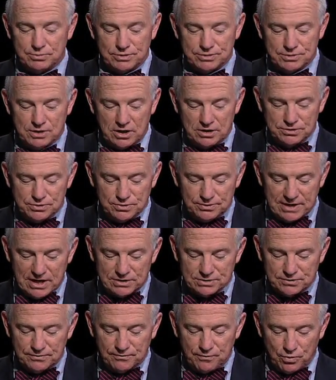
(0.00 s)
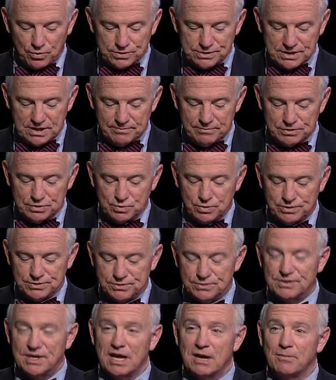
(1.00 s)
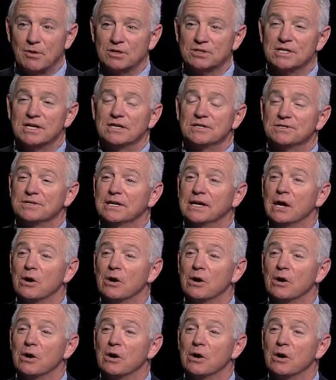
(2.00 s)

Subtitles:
we saw in 2014 between Susana Martinez and